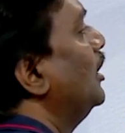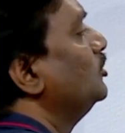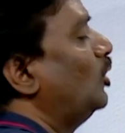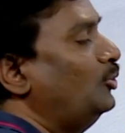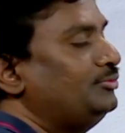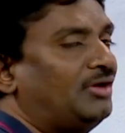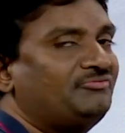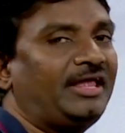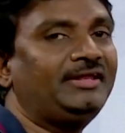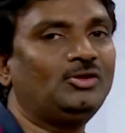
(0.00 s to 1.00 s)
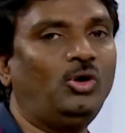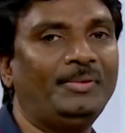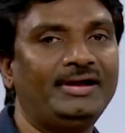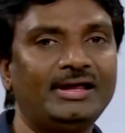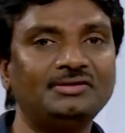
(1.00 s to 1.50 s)
So out of 10
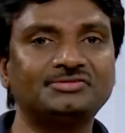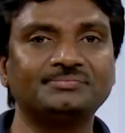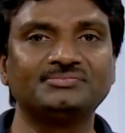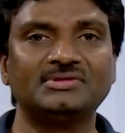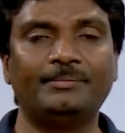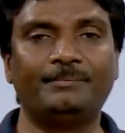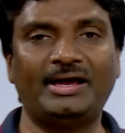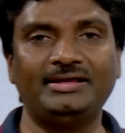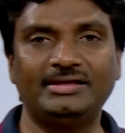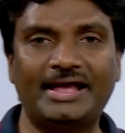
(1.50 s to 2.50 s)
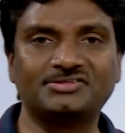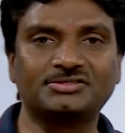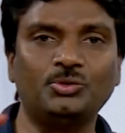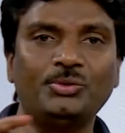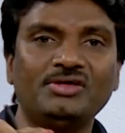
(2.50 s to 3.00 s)
kilometers, by
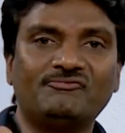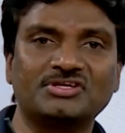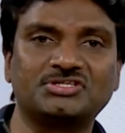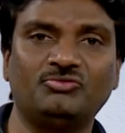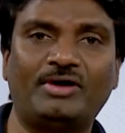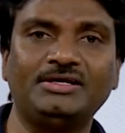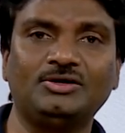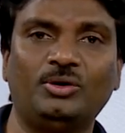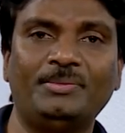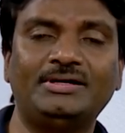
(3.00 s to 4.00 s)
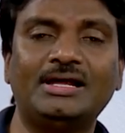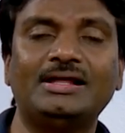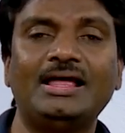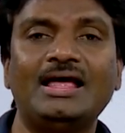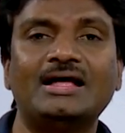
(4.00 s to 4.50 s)
excluding first 1
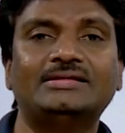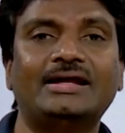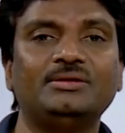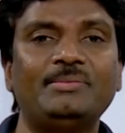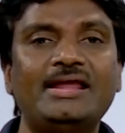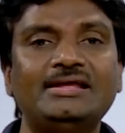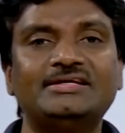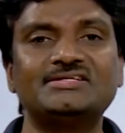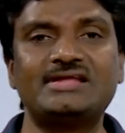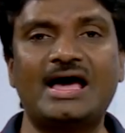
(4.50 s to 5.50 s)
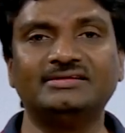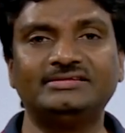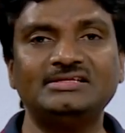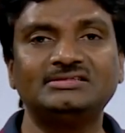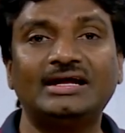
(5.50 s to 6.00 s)
kilometer, the remaining
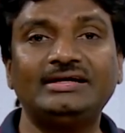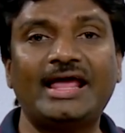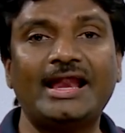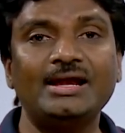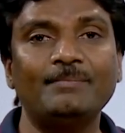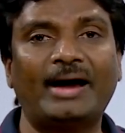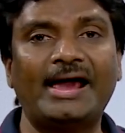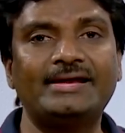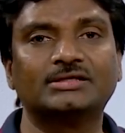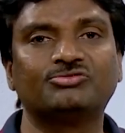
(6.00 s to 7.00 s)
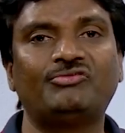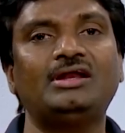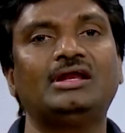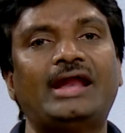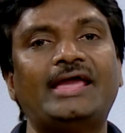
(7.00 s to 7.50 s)
distance is 10 minus
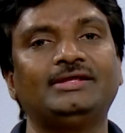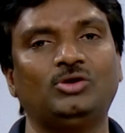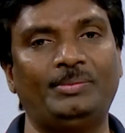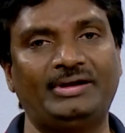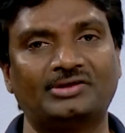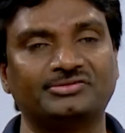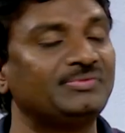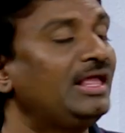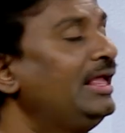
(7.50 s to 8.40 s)
1, 9 kilometers.